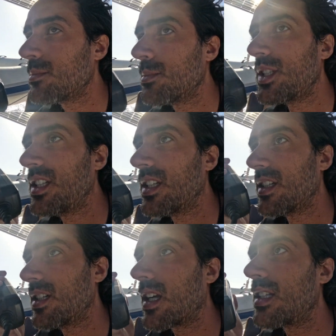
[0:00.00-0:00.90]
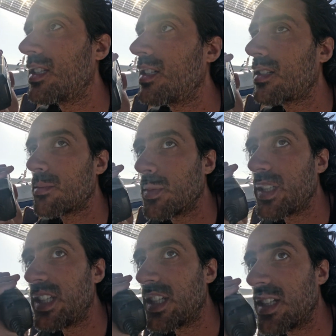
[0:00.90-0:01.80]
Marina Agadir,
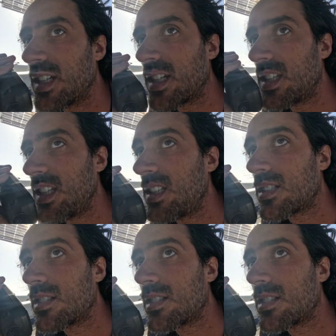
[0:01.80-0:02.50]
Marina Agadir.